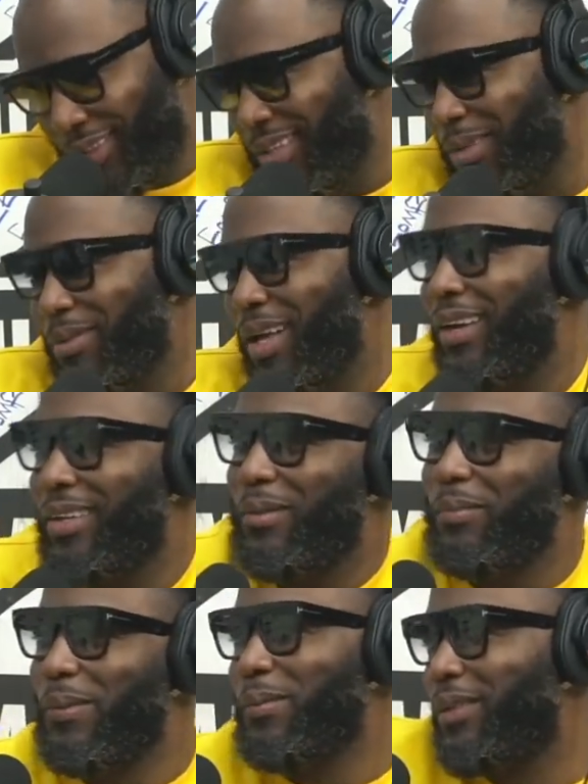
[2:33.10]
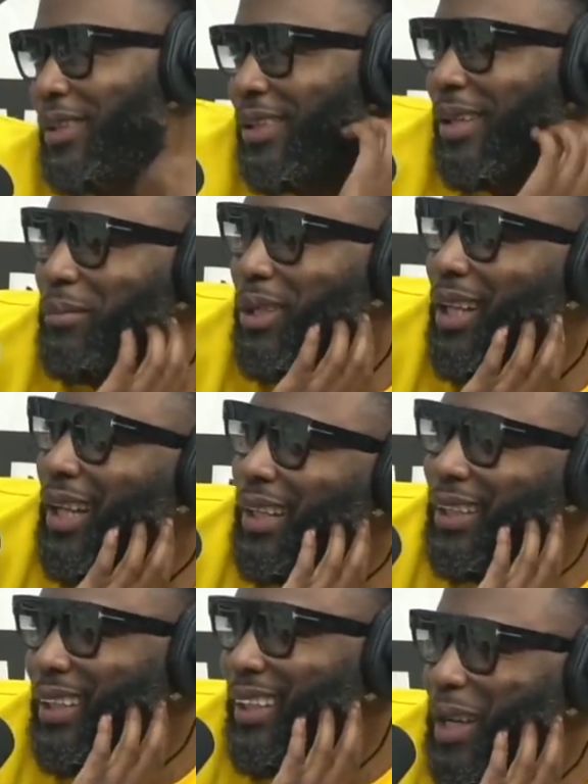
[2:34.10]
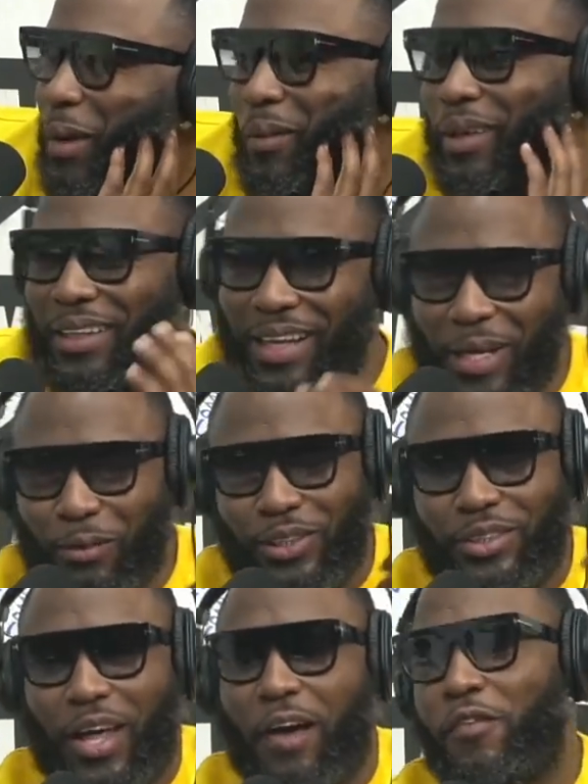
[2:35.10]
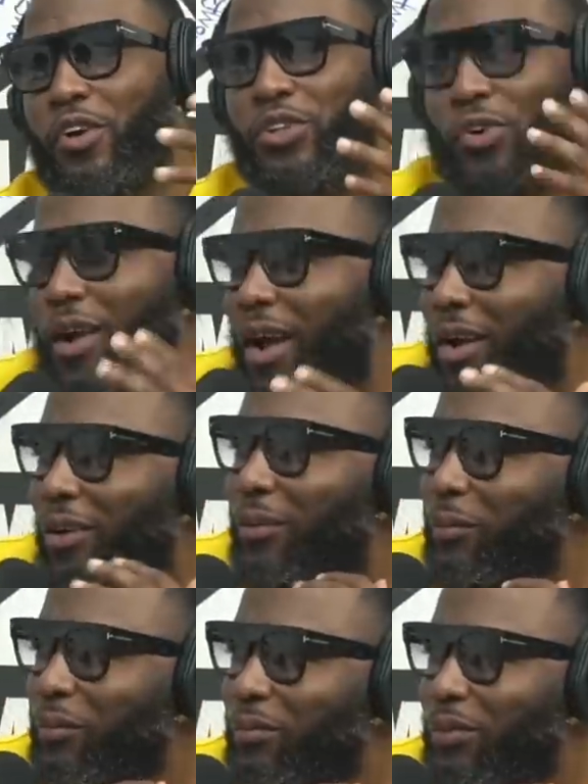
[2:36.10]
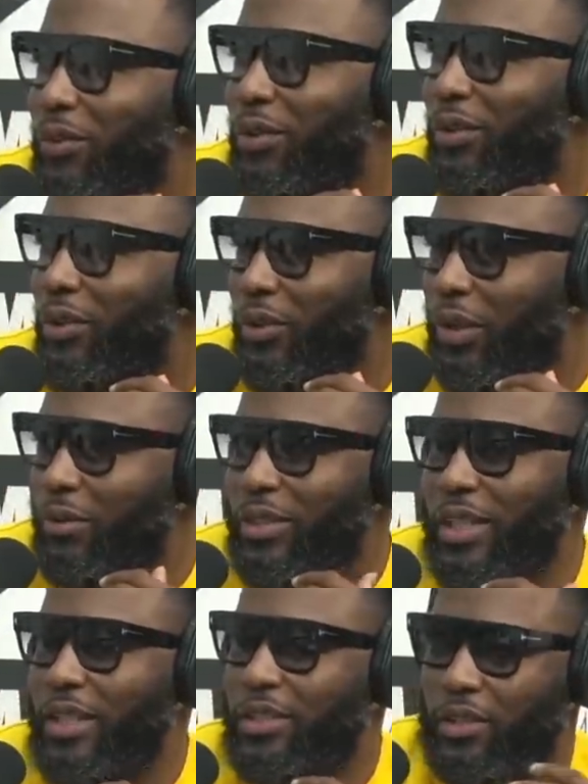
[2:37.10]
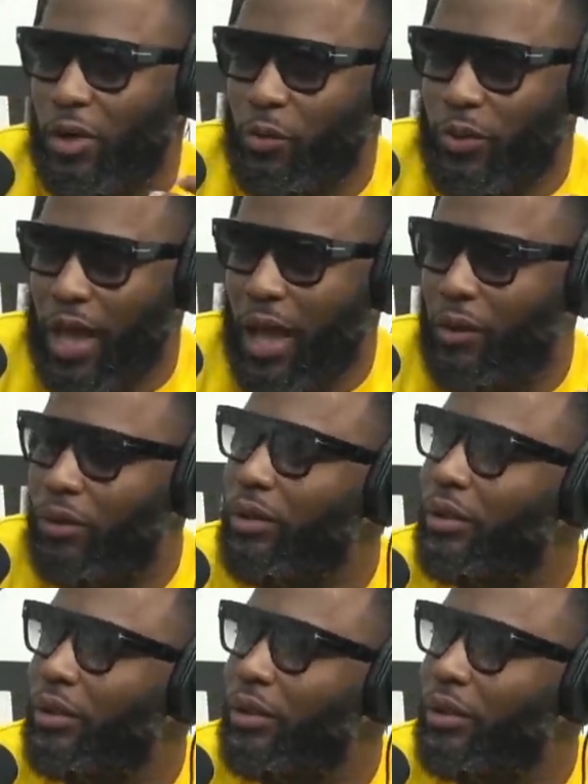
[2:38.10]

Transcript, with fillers: come down here and people looked at me like, and it was a diverse crowd. Yeah. You know what I'm saying? So, so now mixture